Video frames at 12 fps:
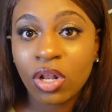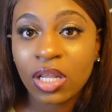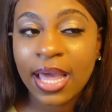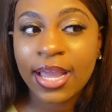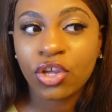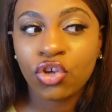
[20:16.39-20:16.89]

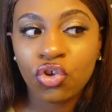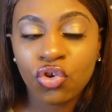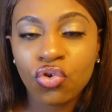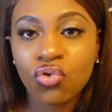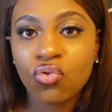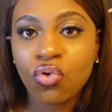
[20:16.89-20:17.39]
Like
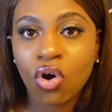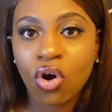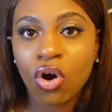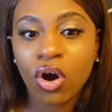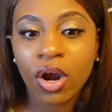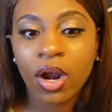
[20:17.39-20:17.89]
you
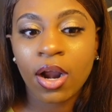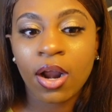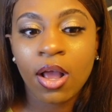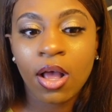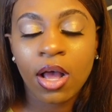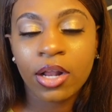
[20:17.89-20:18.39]
are
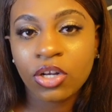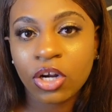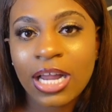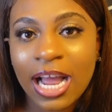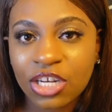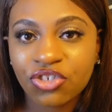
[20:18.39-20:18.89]
under
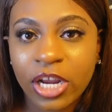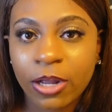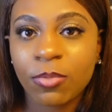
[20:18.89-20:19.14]
contract